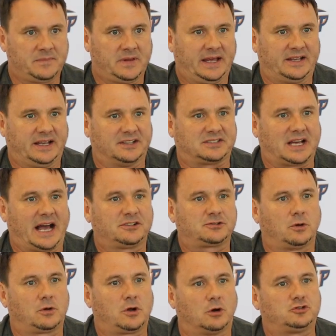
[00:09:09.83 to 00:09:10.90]
His high
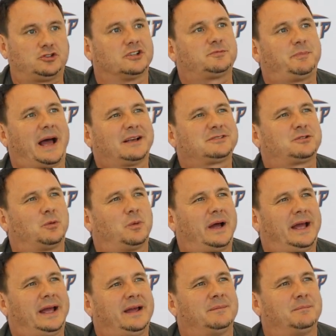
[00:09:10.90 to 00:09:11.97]
school coach just passed
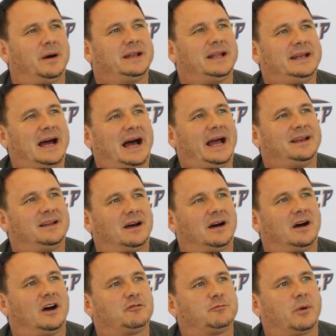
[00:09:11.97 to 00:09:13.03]
away Monday night
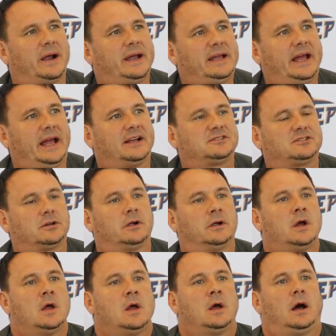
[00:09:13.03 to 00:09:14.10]
of brain cancer.